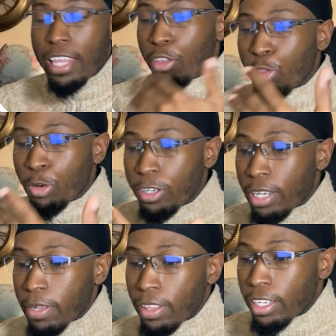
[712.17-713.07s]
In the third
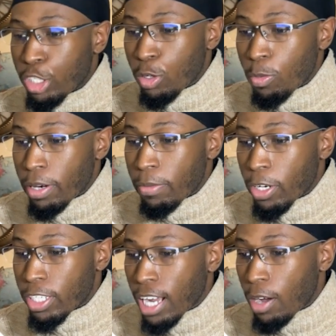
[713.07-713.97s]
email, they show pretty
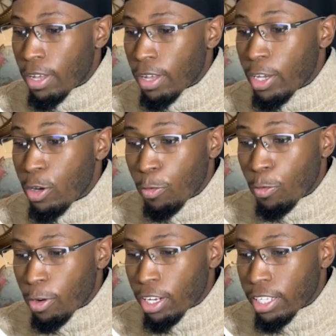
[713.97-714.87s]
much how
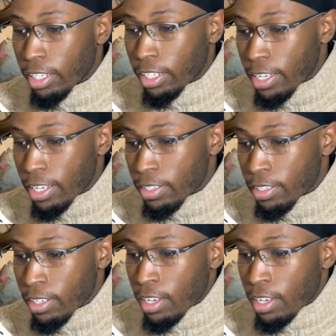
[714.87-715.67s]
eco-friendly it is.